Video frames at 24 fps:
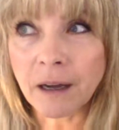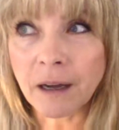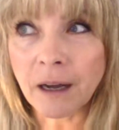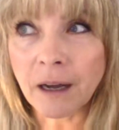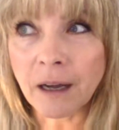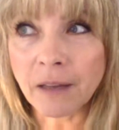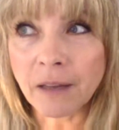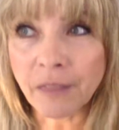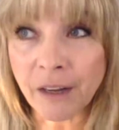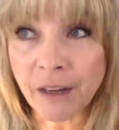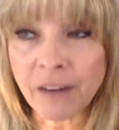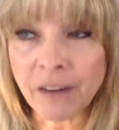
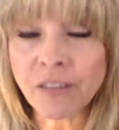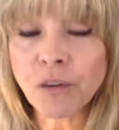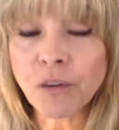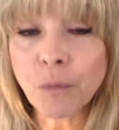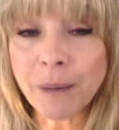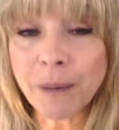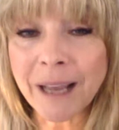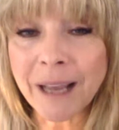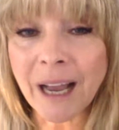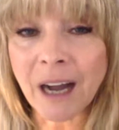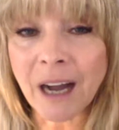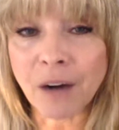there's a
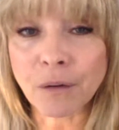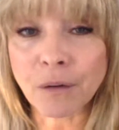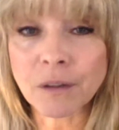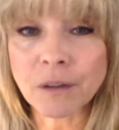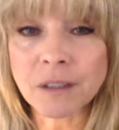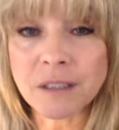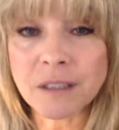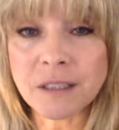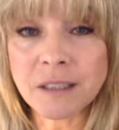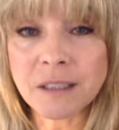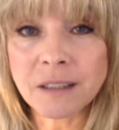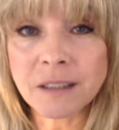way
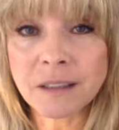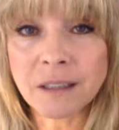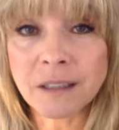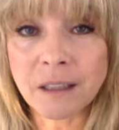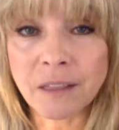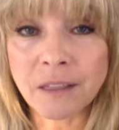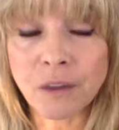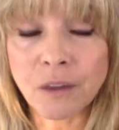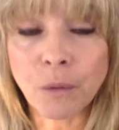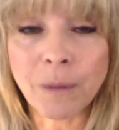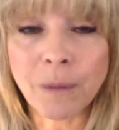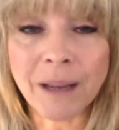out,
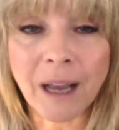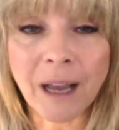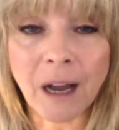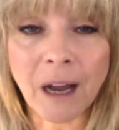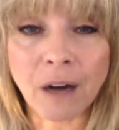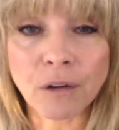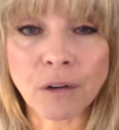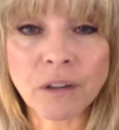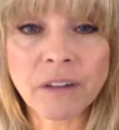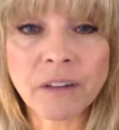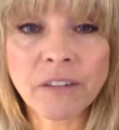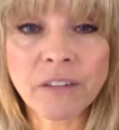and the way
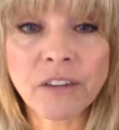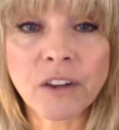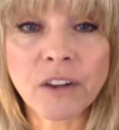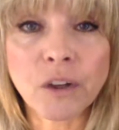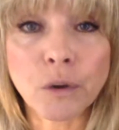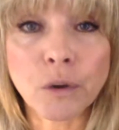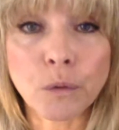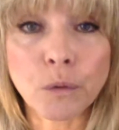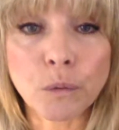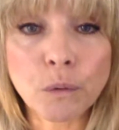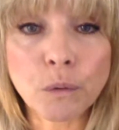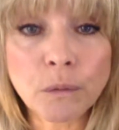out is
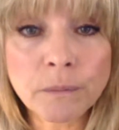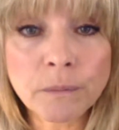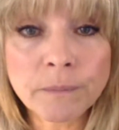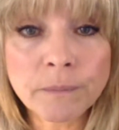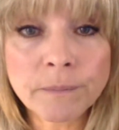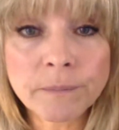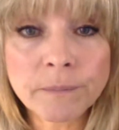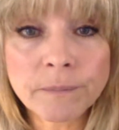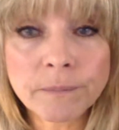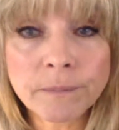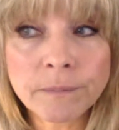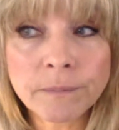you,
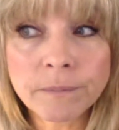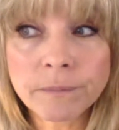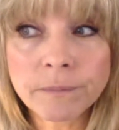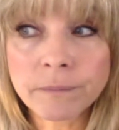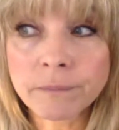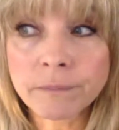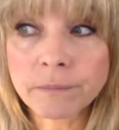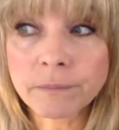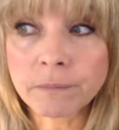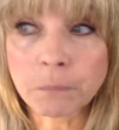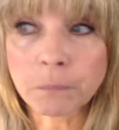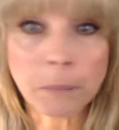
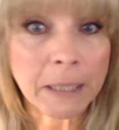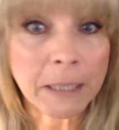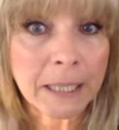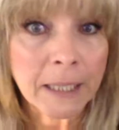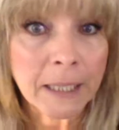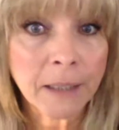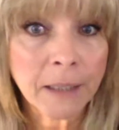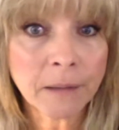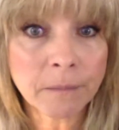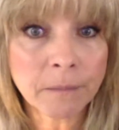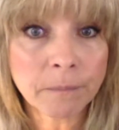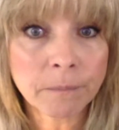
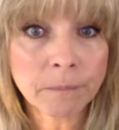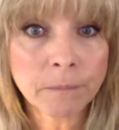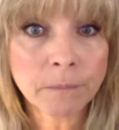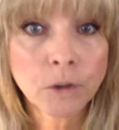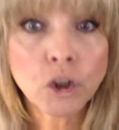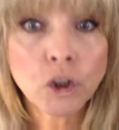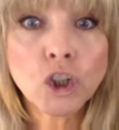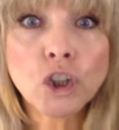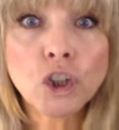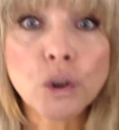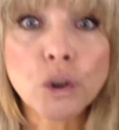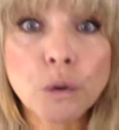me,
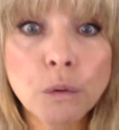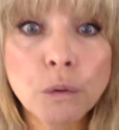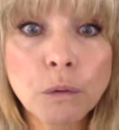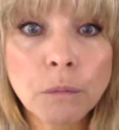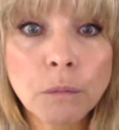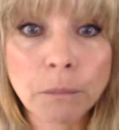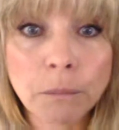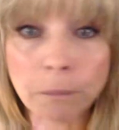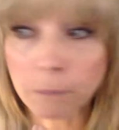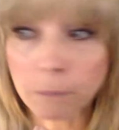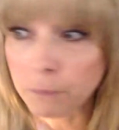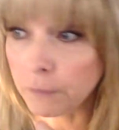
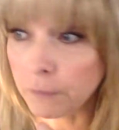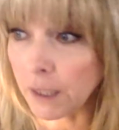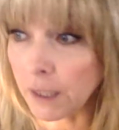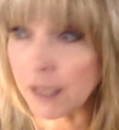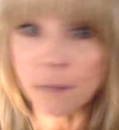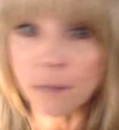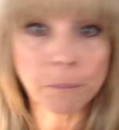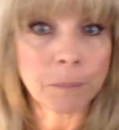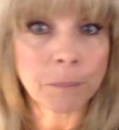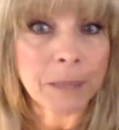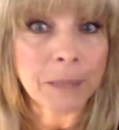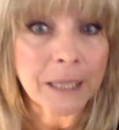you,
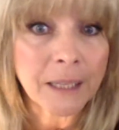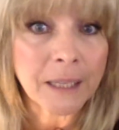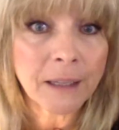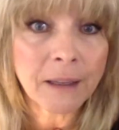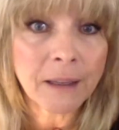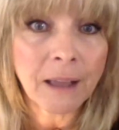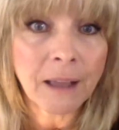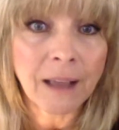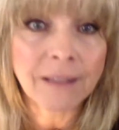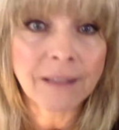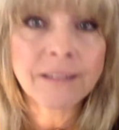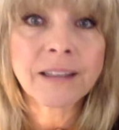and
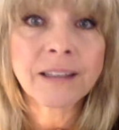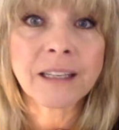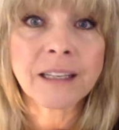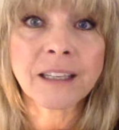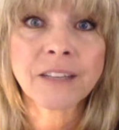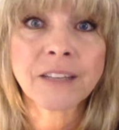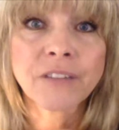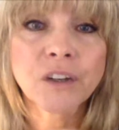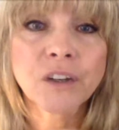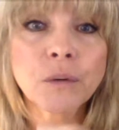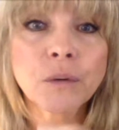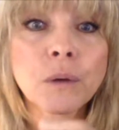me as an
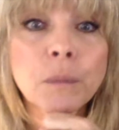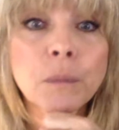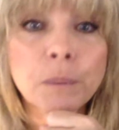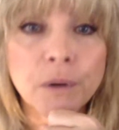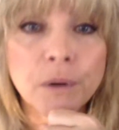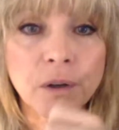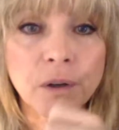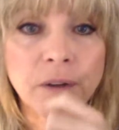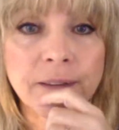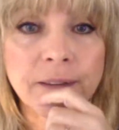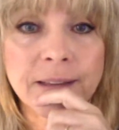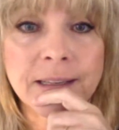individual
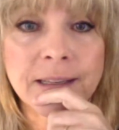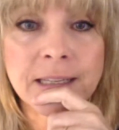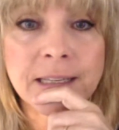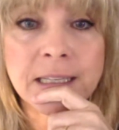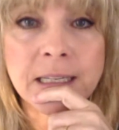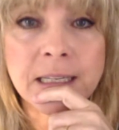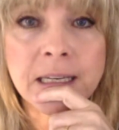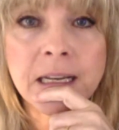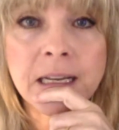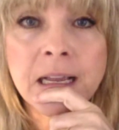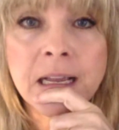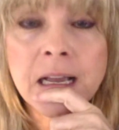
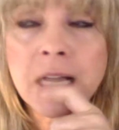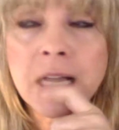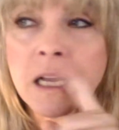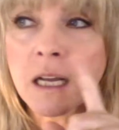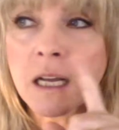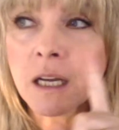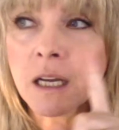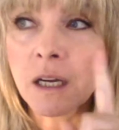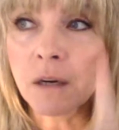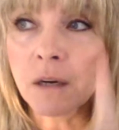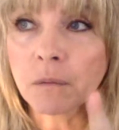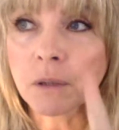person.
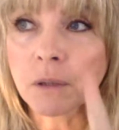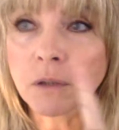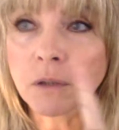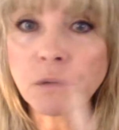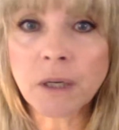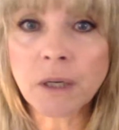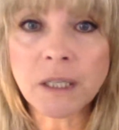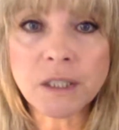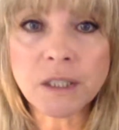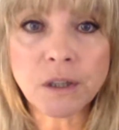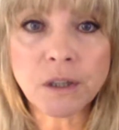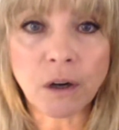What
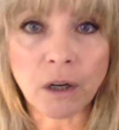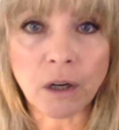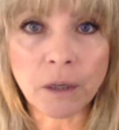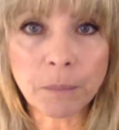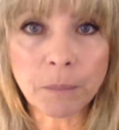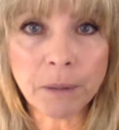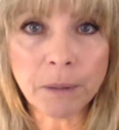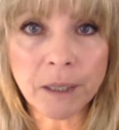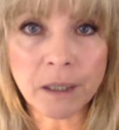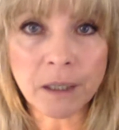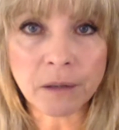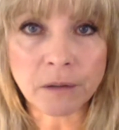do I talk
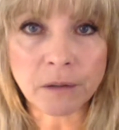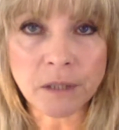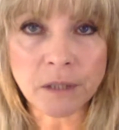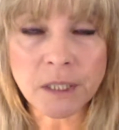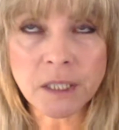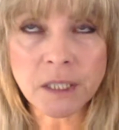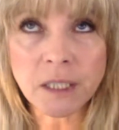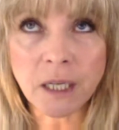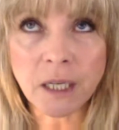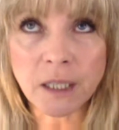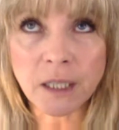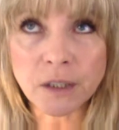
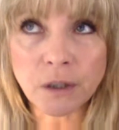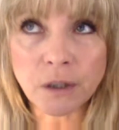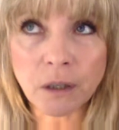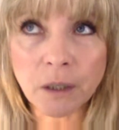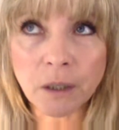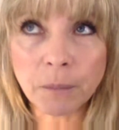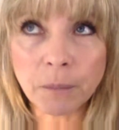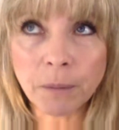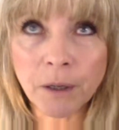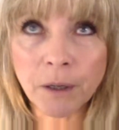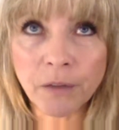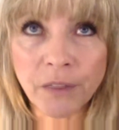about? I
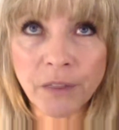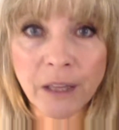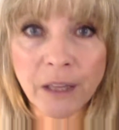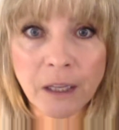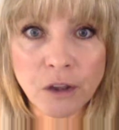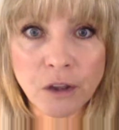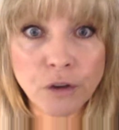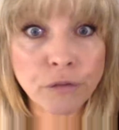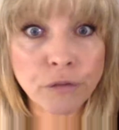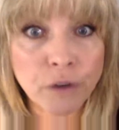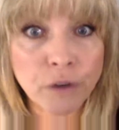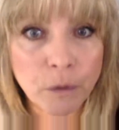talk about the
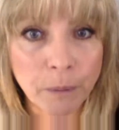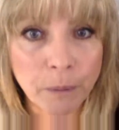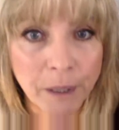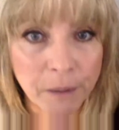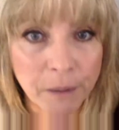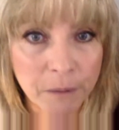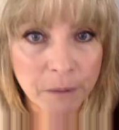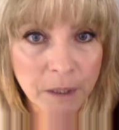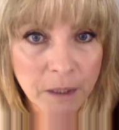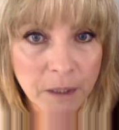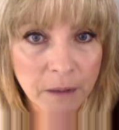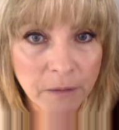age of
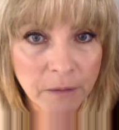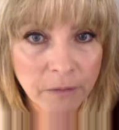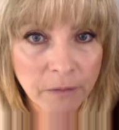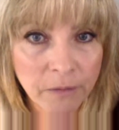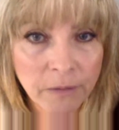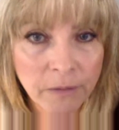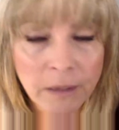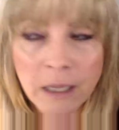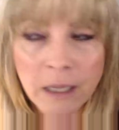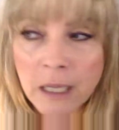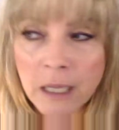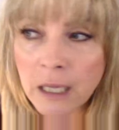
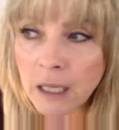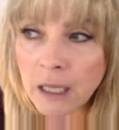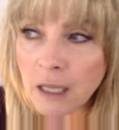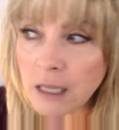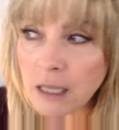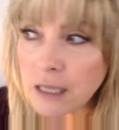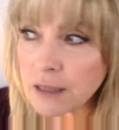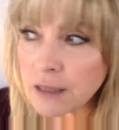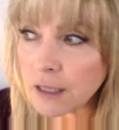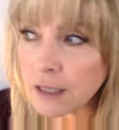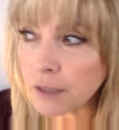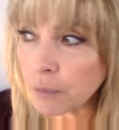Aquarius
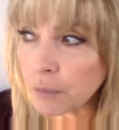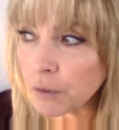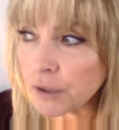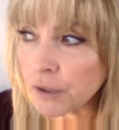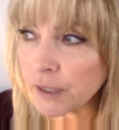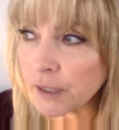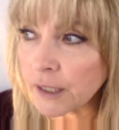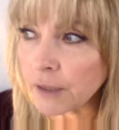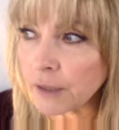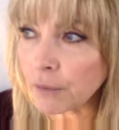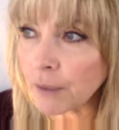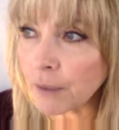that we're
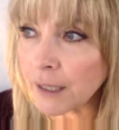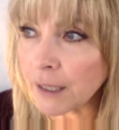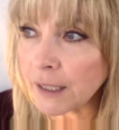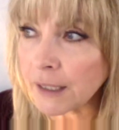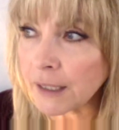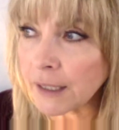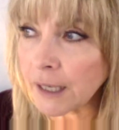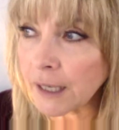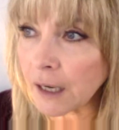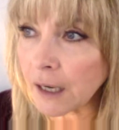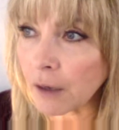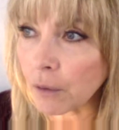in
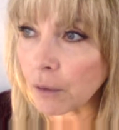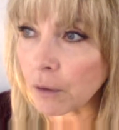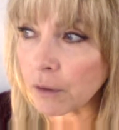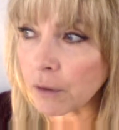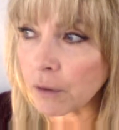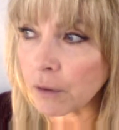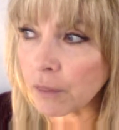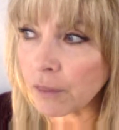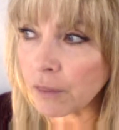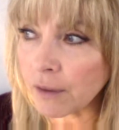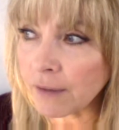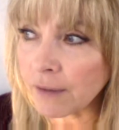right now.
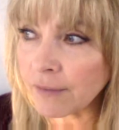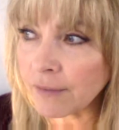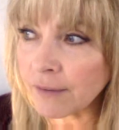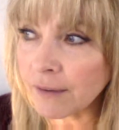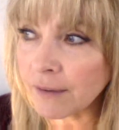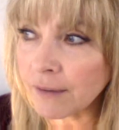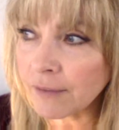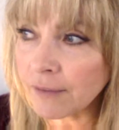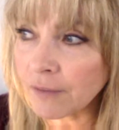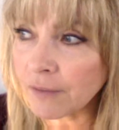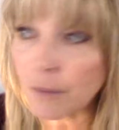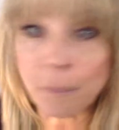This
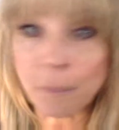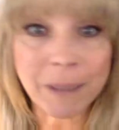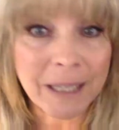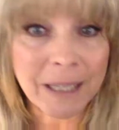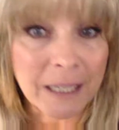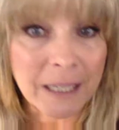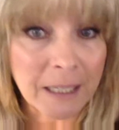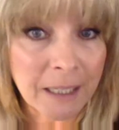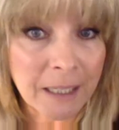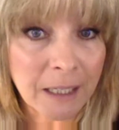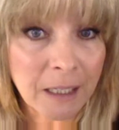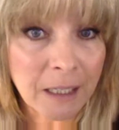is the
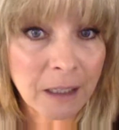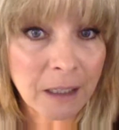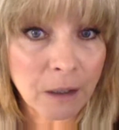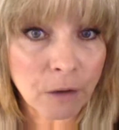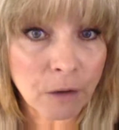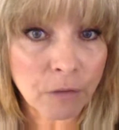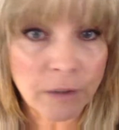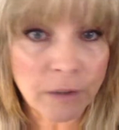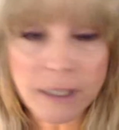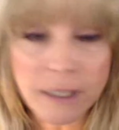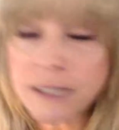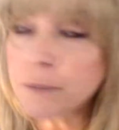beginning
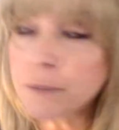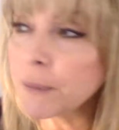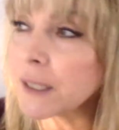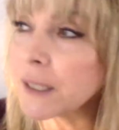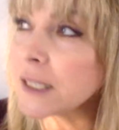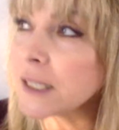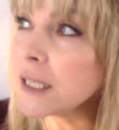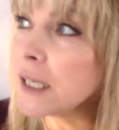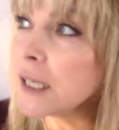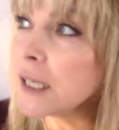of it, but